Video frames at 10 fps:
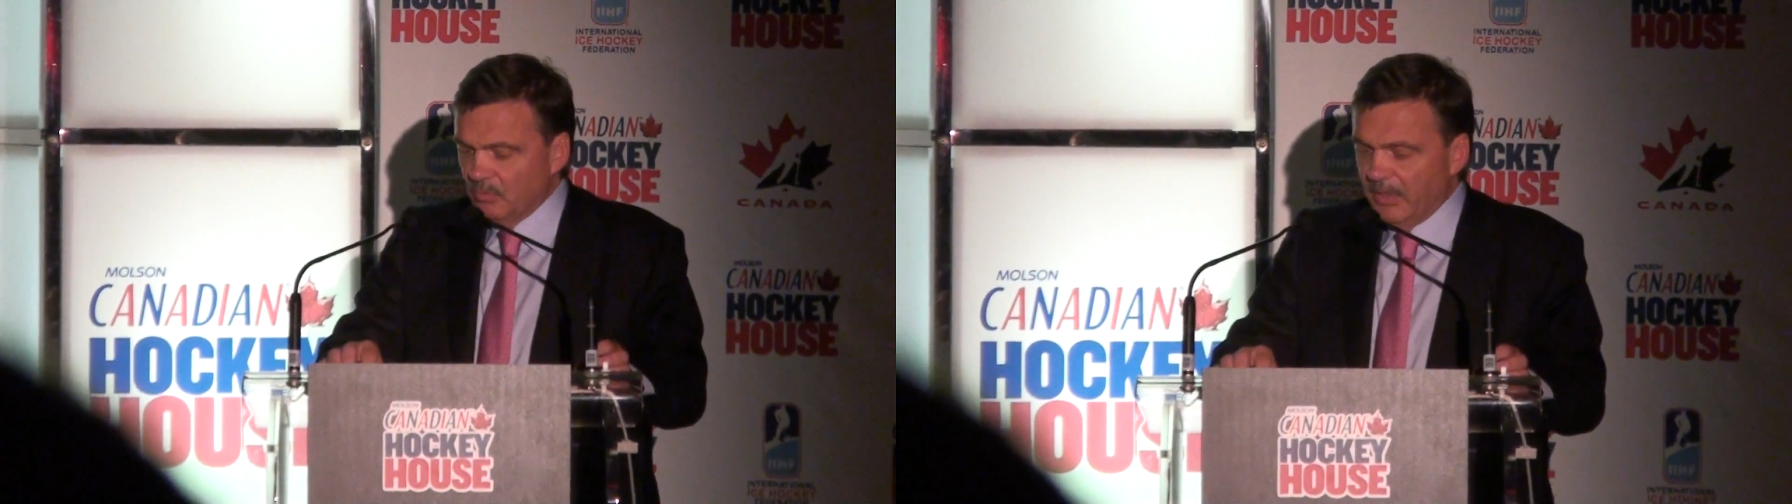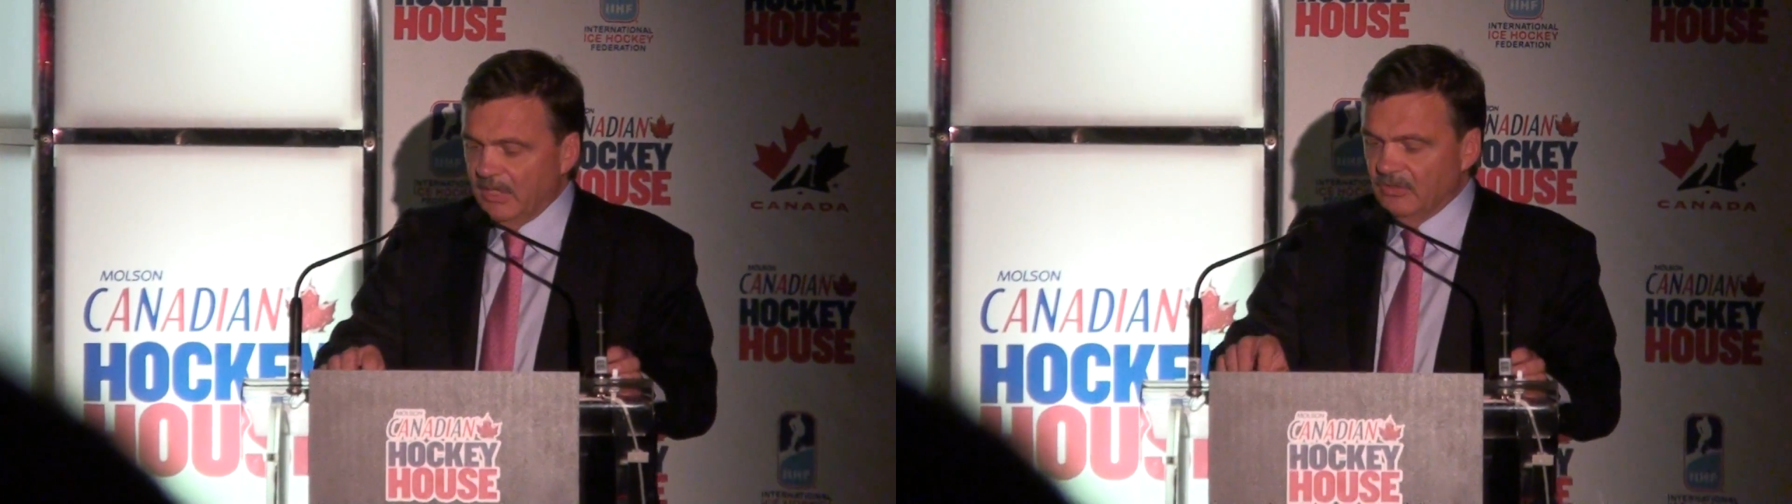
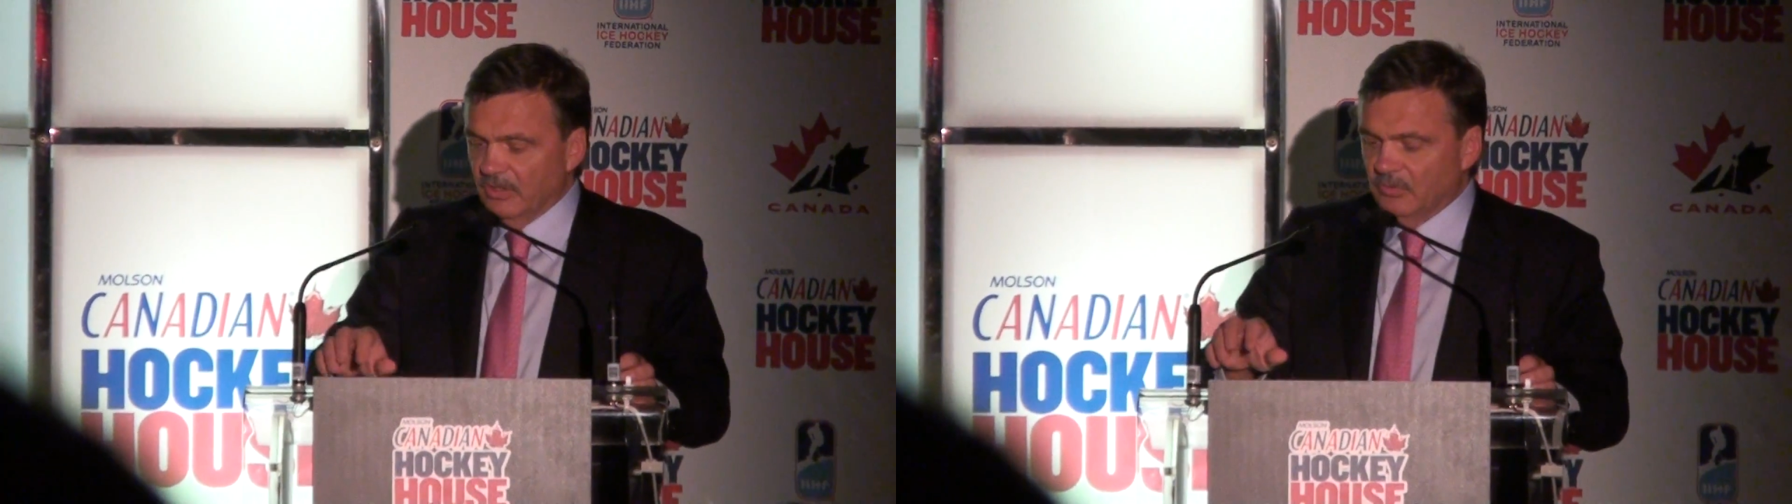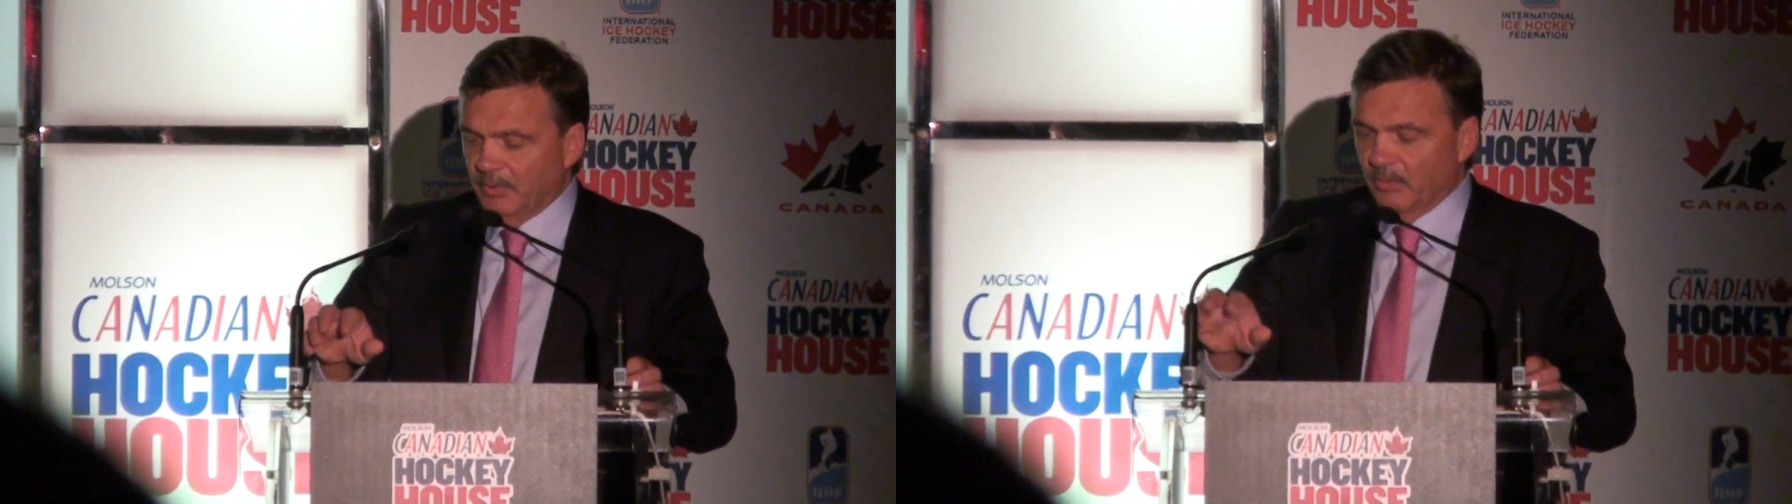make this
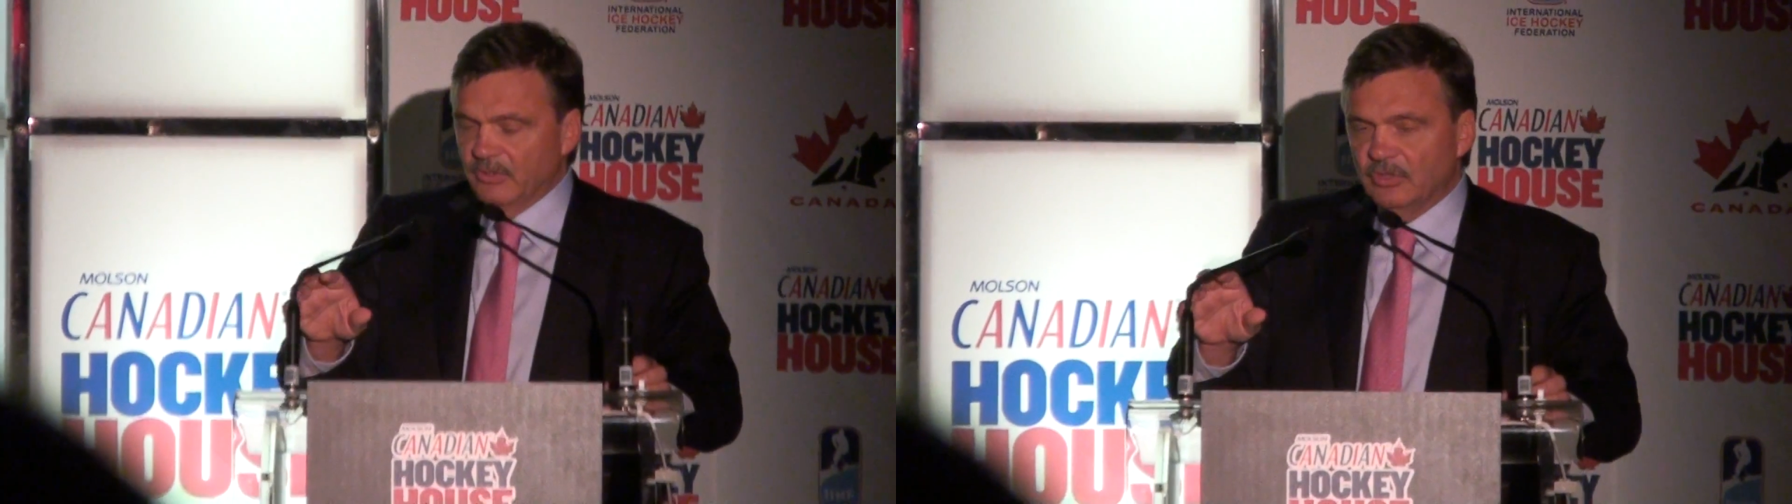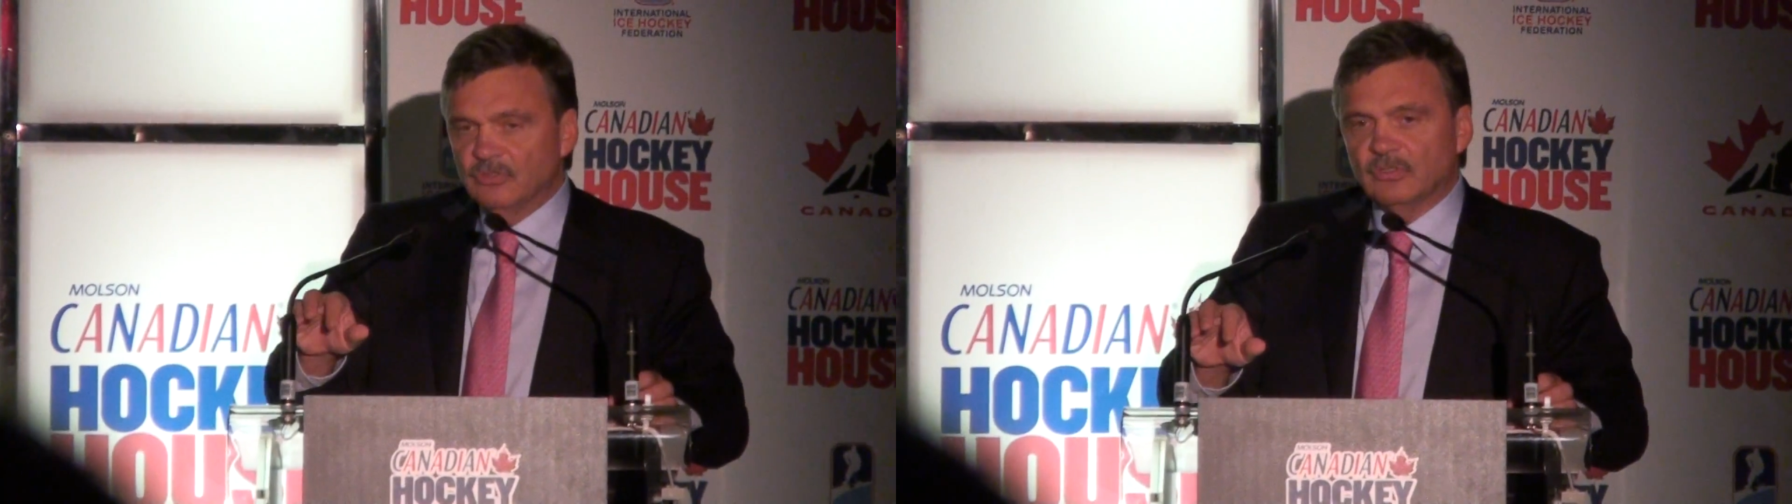
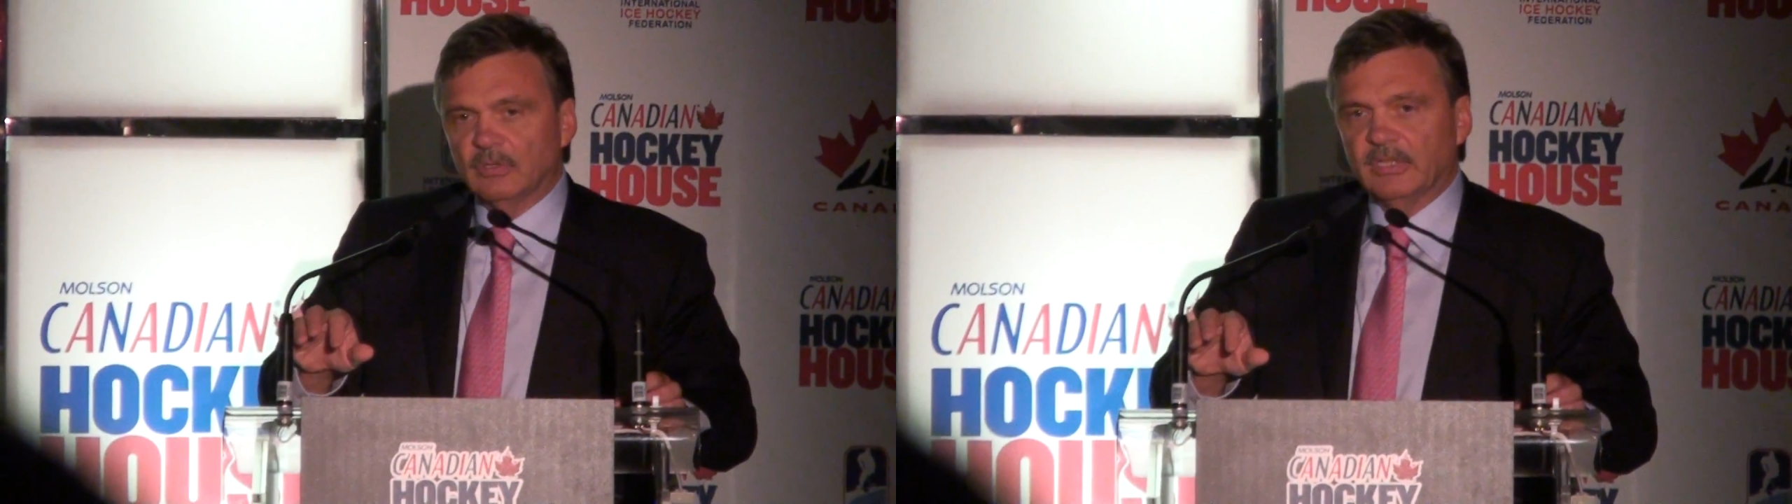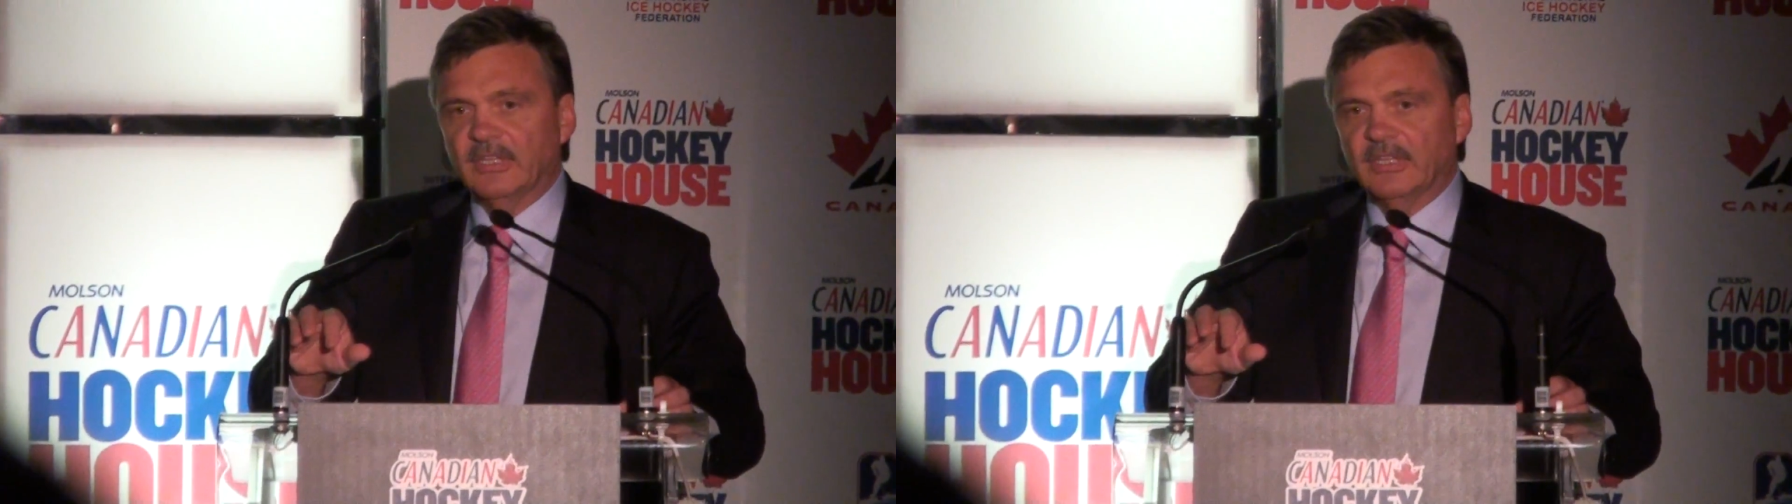experience in Salt